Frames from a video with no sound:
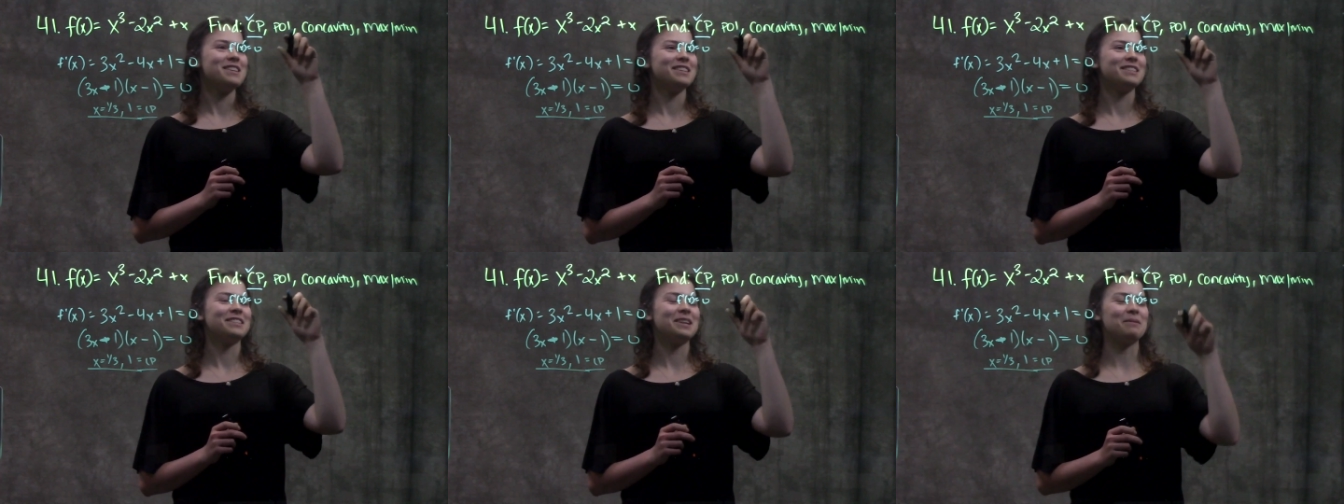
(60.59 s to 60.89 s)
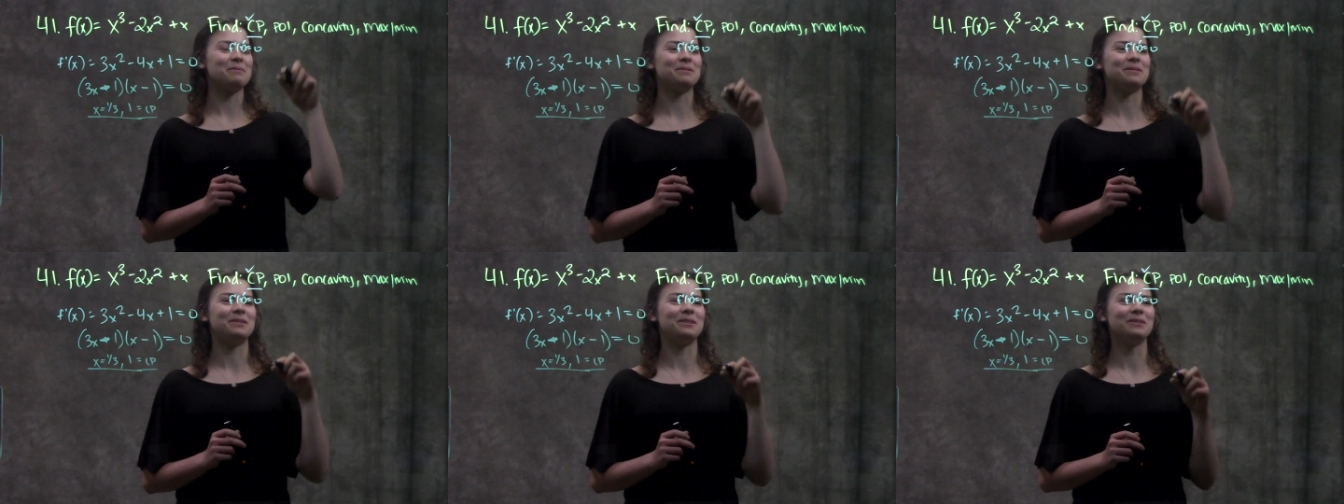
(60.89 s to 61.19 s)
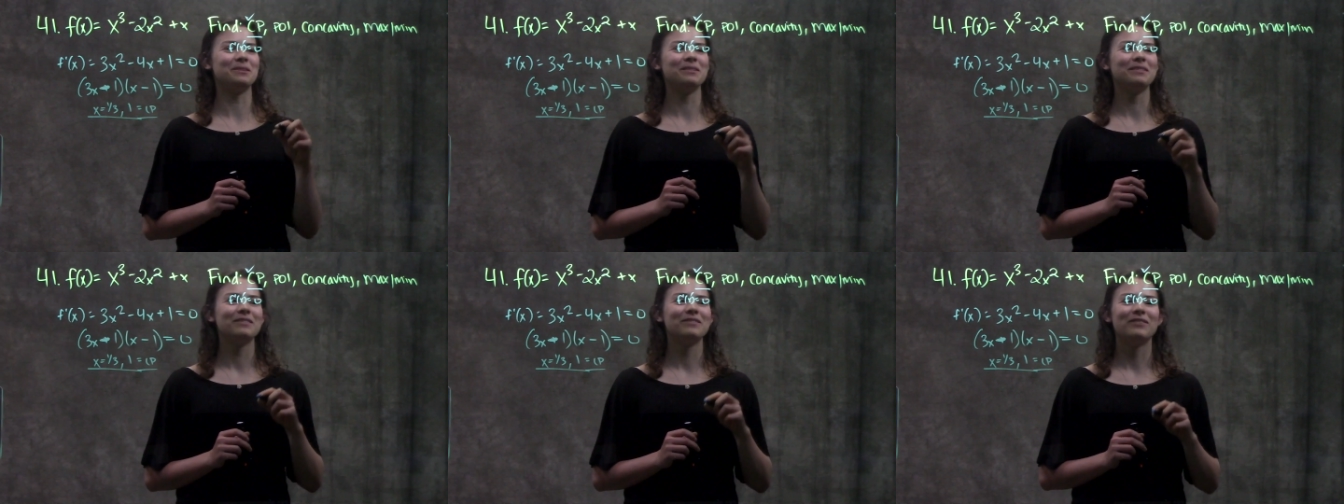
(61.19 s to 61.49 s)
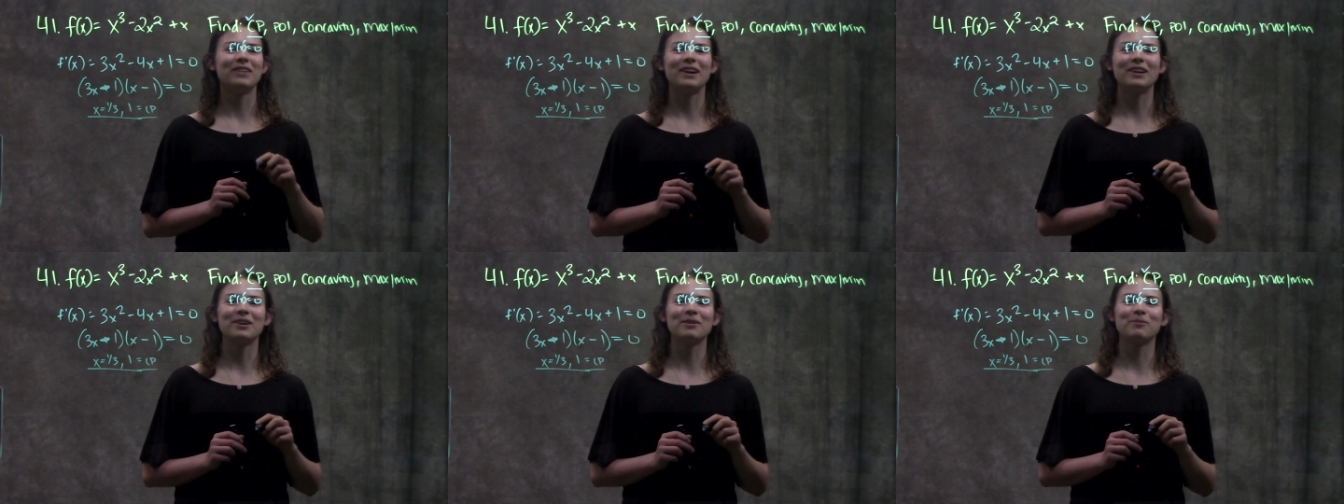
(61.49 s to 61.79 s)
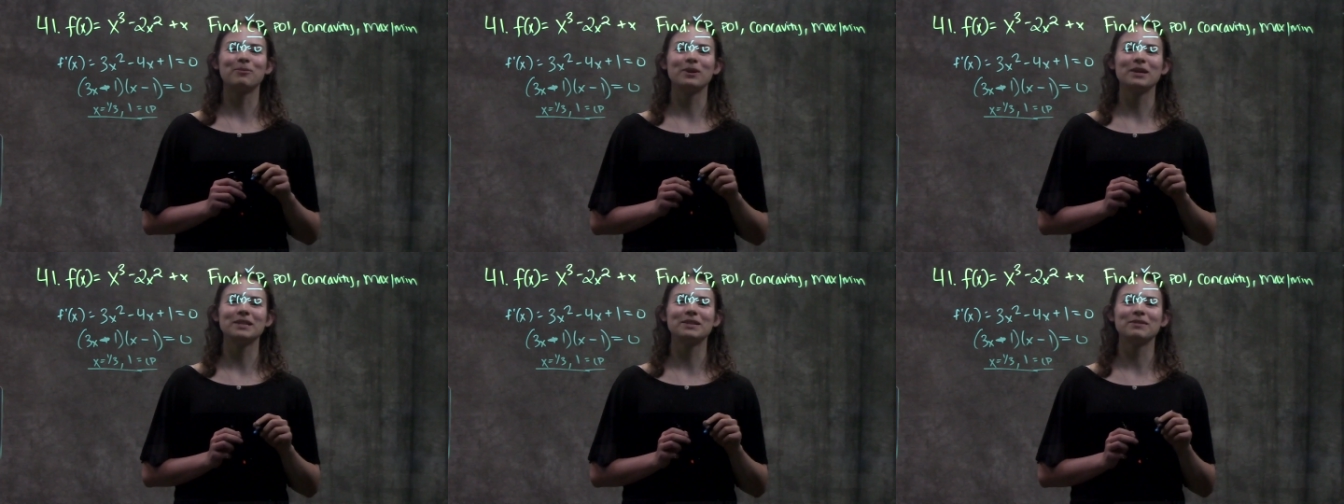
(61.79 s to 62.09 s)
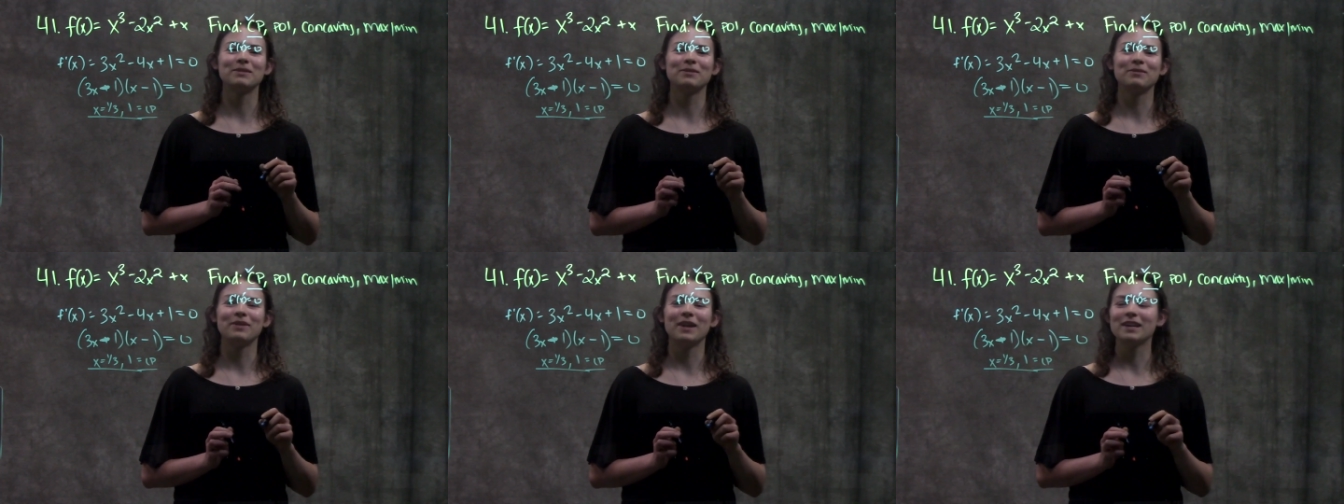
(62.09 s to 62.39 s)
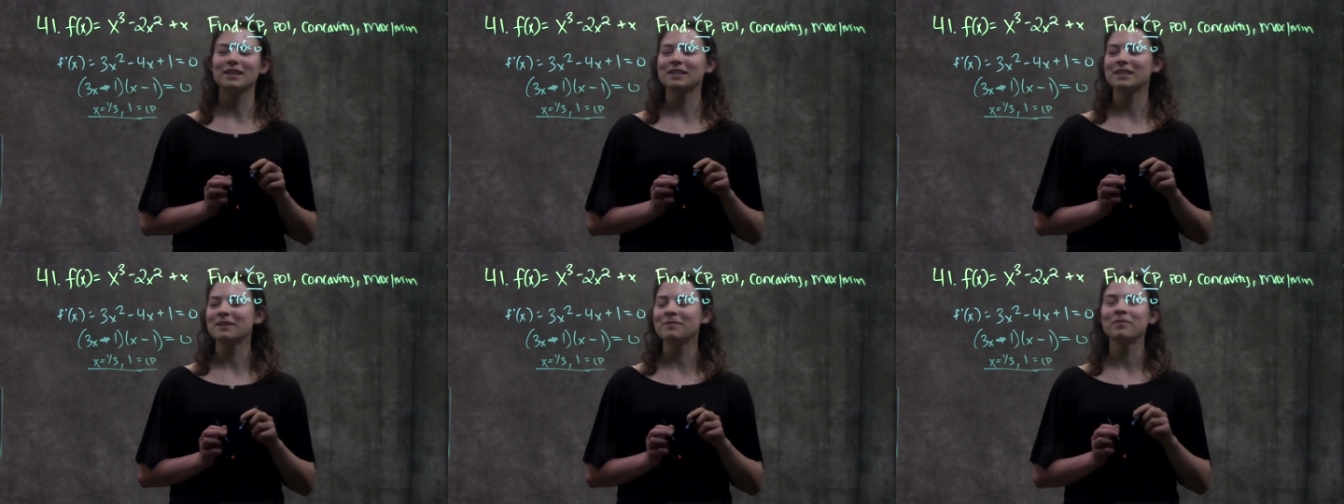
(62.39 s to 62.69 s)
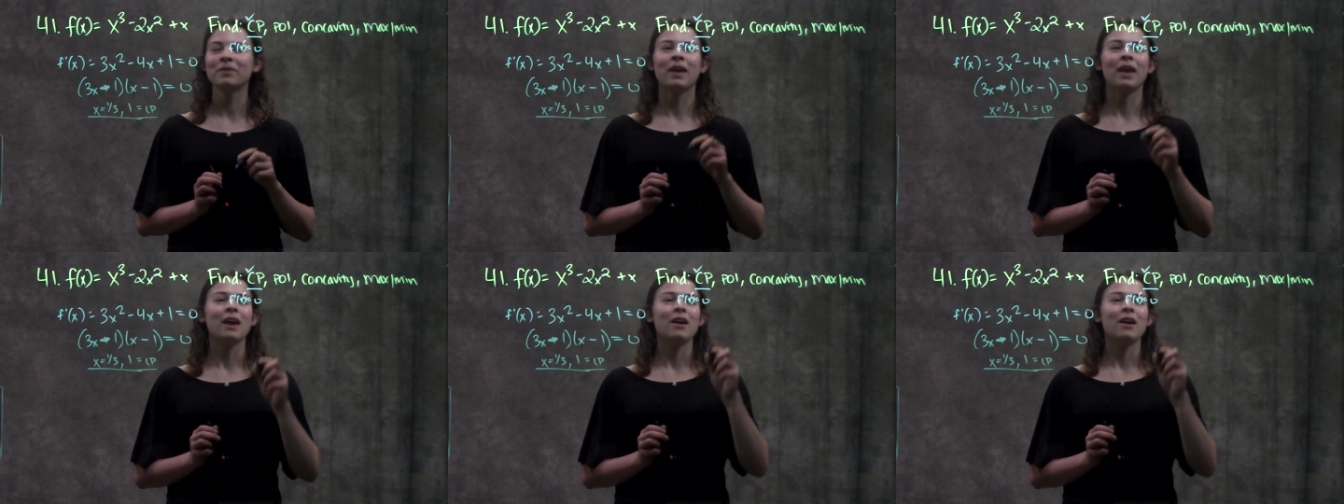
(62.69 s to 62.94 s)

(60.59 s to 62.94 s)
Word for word: Step two, find our points of inflection.